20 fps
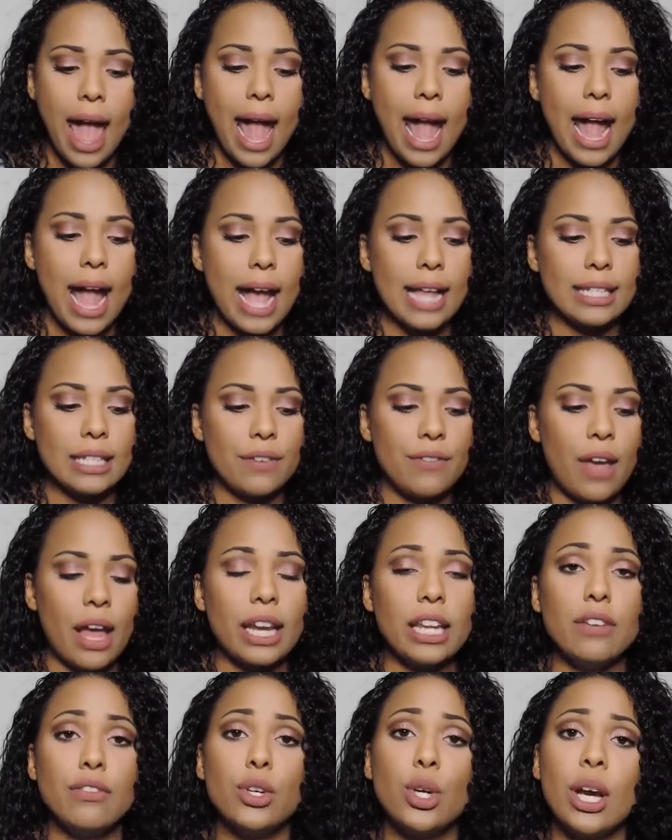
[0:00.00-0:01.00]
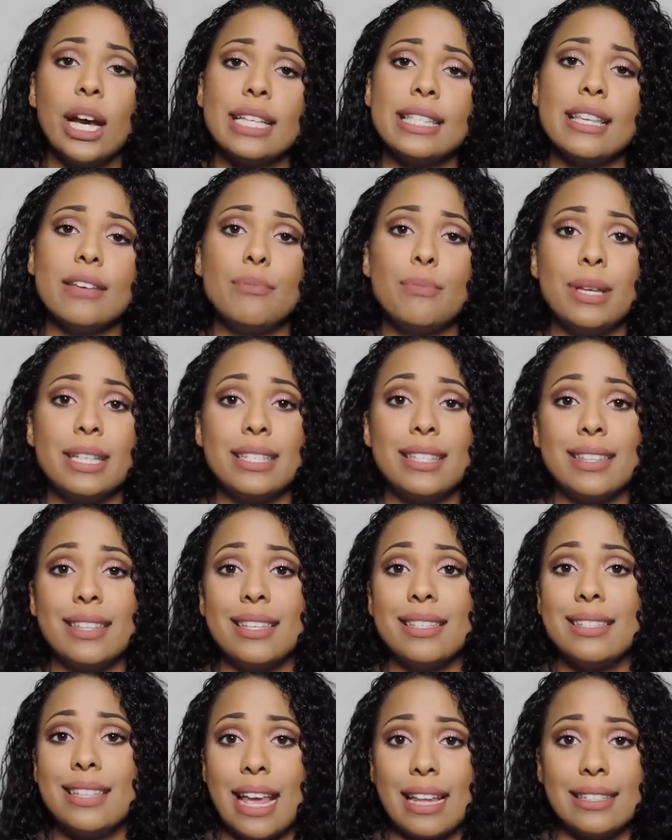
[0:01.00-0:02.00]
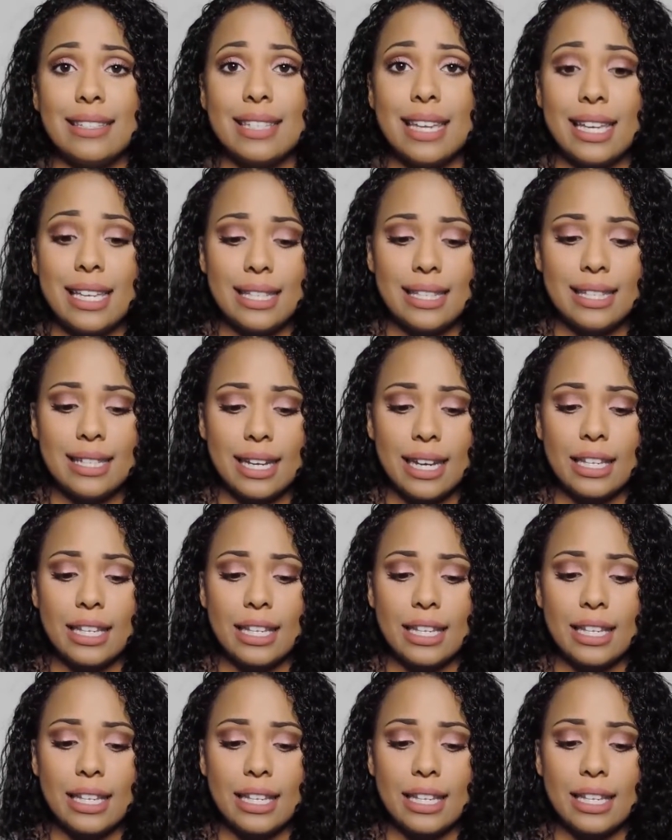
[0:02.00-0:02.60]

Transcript: And if any of you guys have been to the dentist,